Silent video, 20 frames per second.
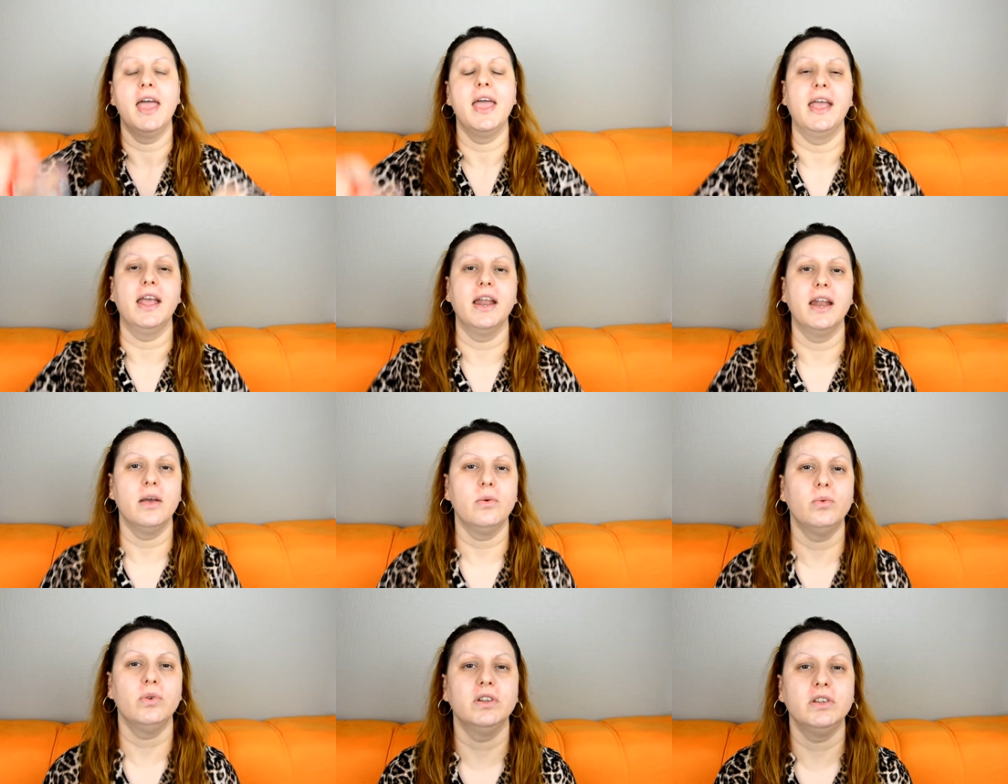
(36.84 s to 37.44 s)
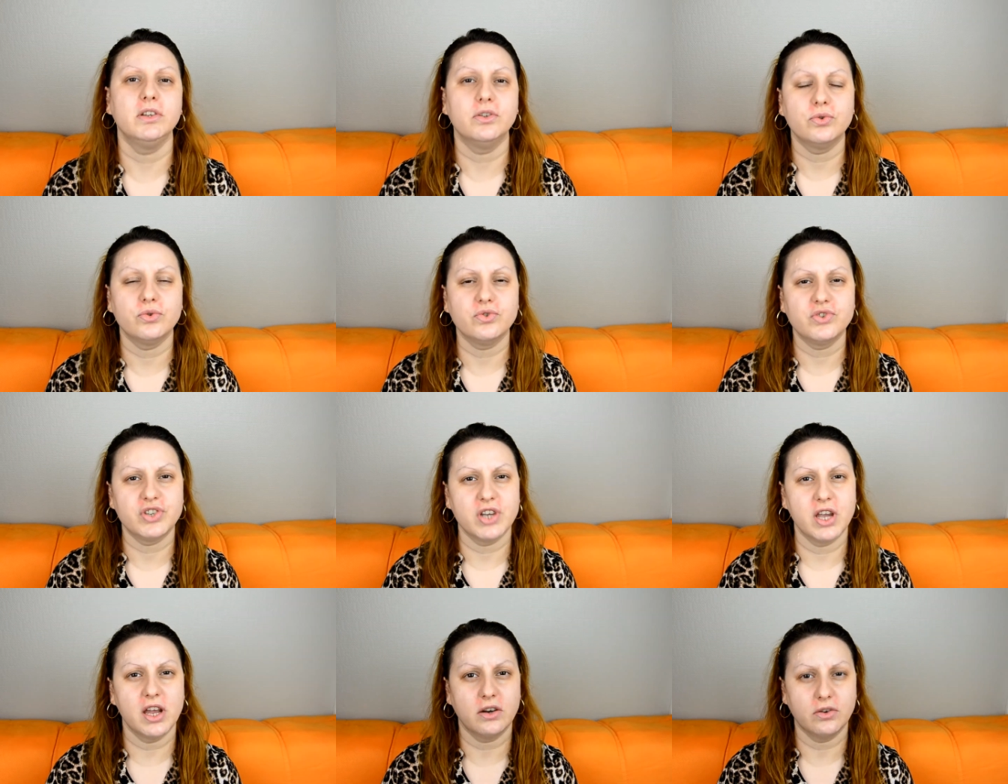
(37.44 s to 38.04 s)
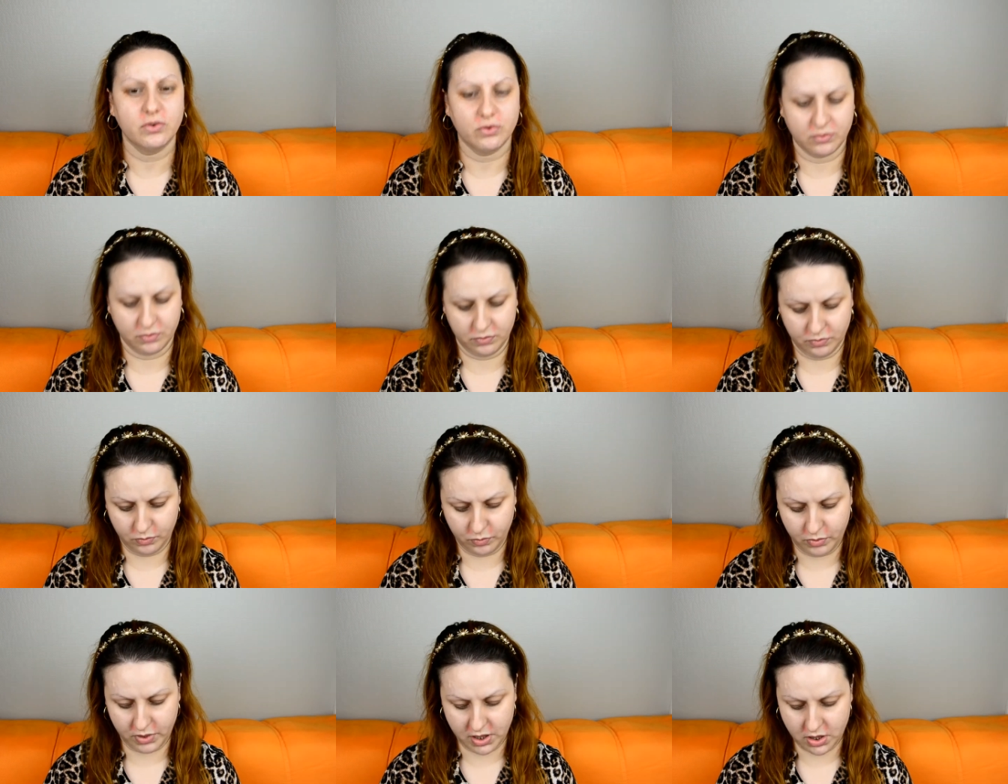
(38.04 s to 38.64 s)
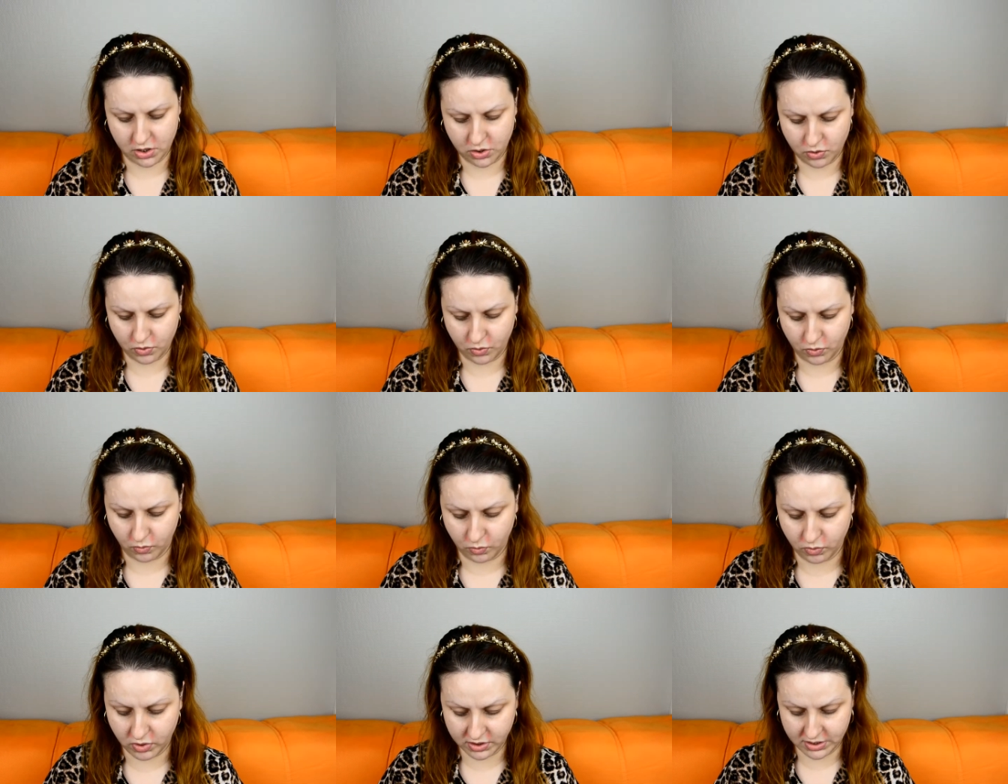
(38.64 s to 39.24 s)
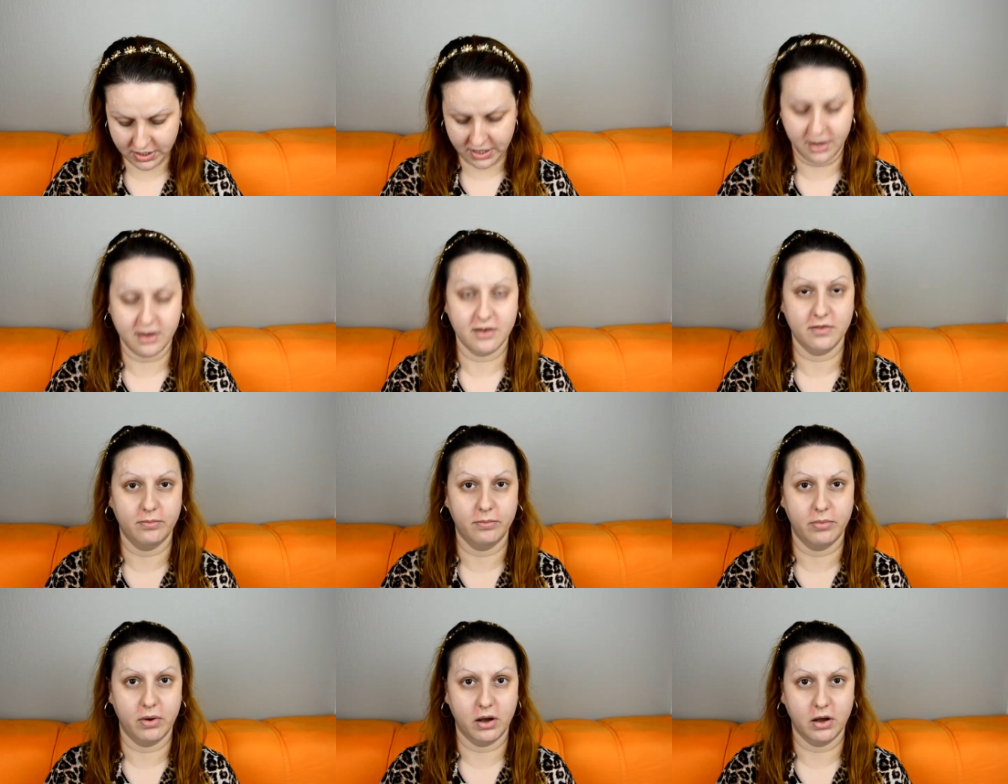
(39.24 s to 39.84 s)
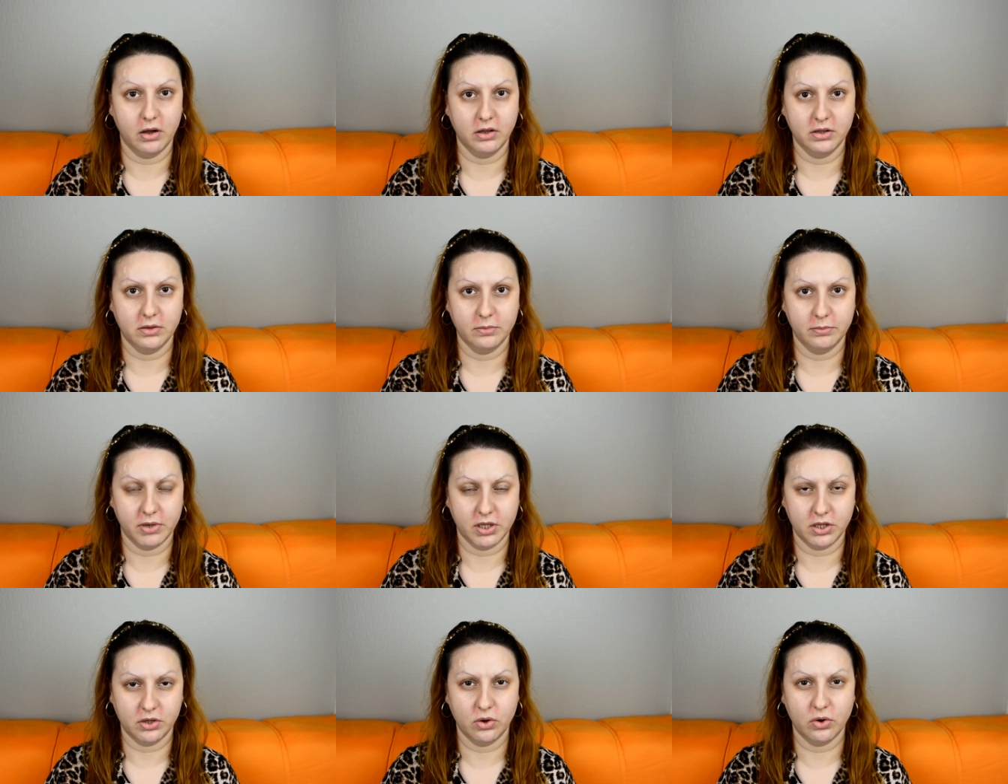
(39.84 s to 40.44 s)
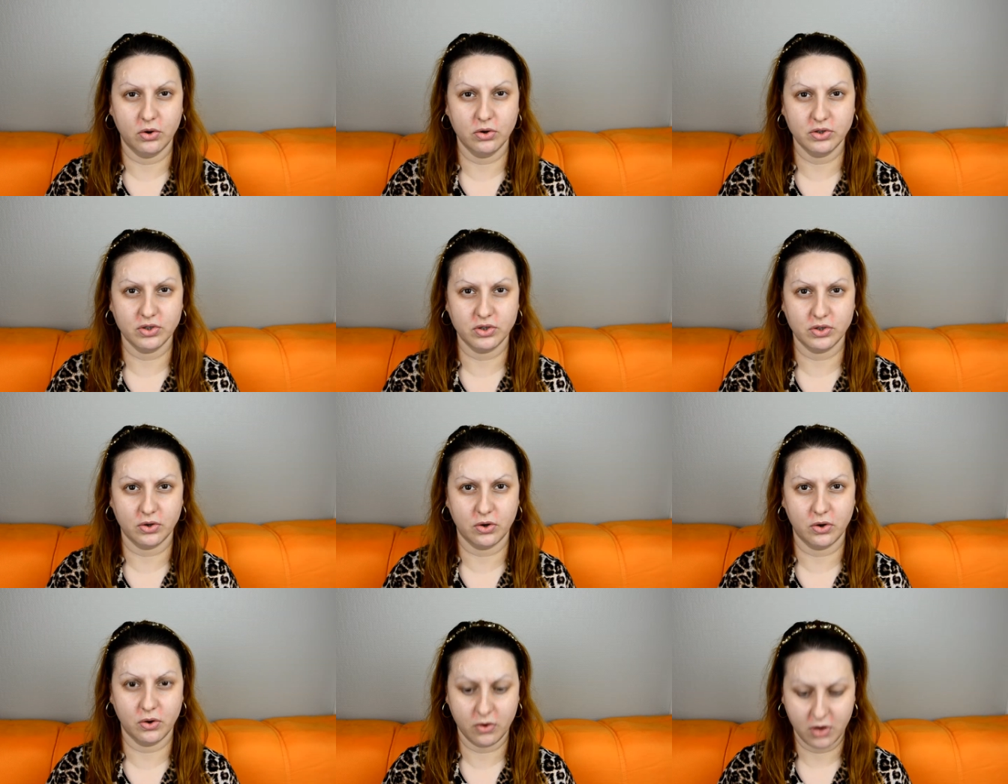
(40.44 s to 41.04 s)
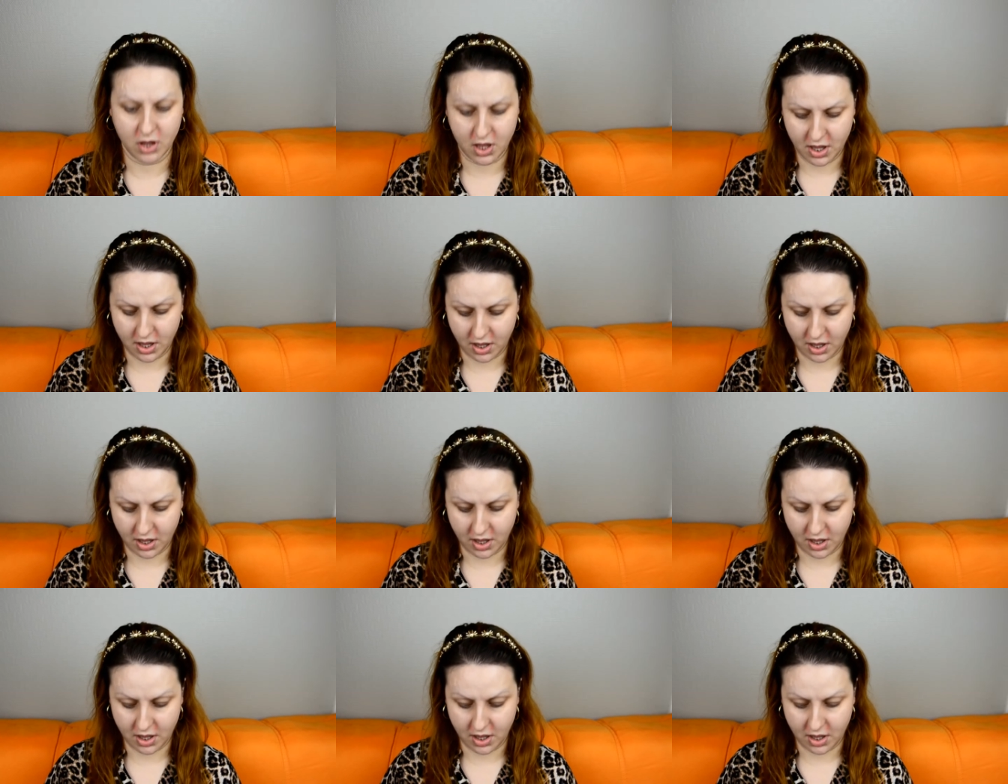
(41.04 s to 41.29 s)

and I wanted to share with you what I have bought but also